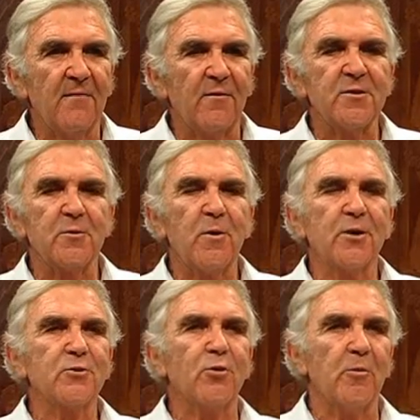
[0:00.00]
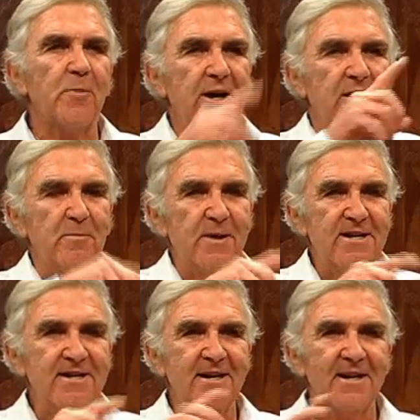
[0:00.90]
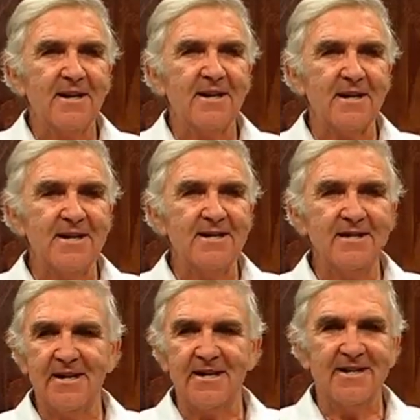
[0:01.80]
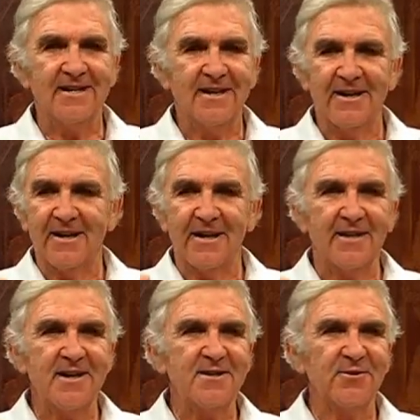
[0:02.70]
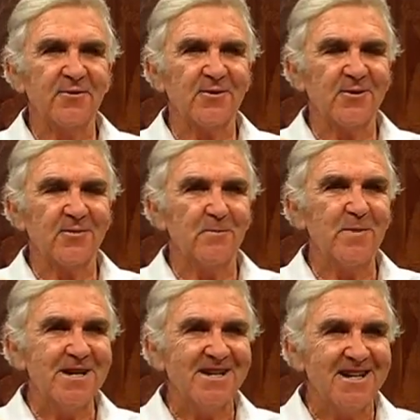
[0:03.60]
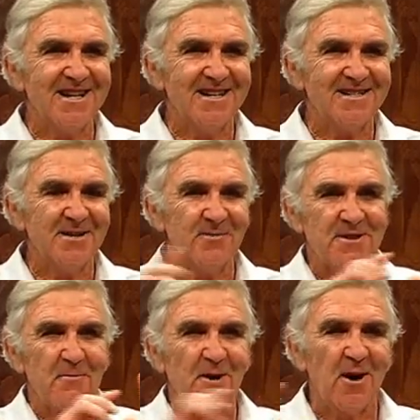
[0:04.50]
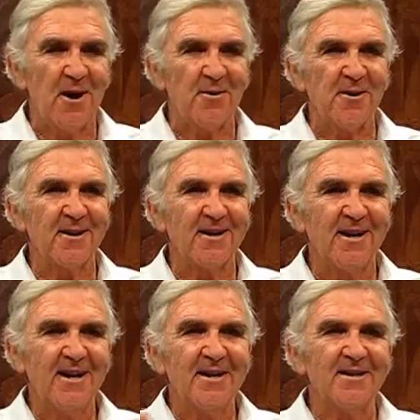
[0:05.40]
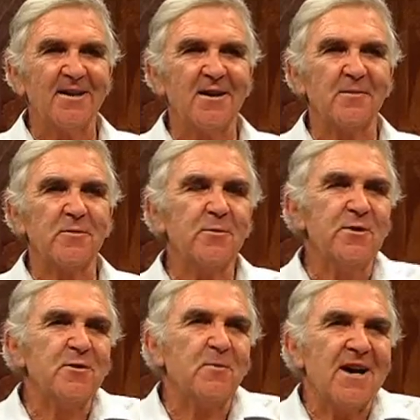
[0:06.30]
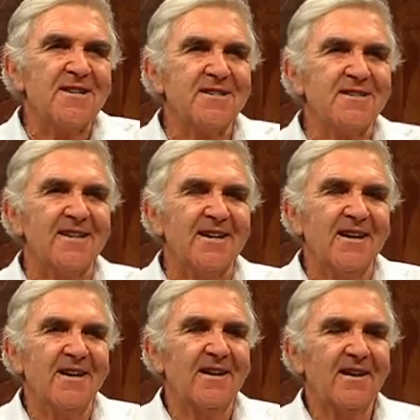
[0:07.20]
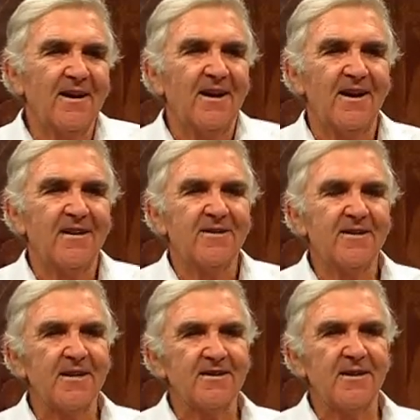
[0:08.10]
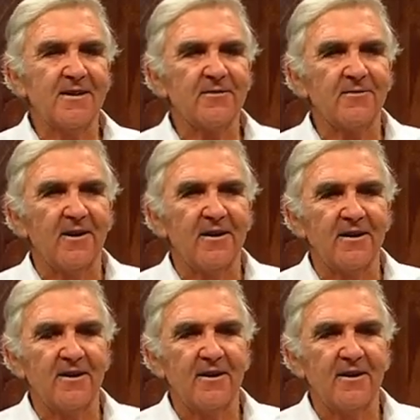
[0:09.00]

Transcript: For instance, we'll draw a bed, B, E, D, and there's your B and D, you see, with someone lying on it. So it helps. We use plasticine and to get the letters right.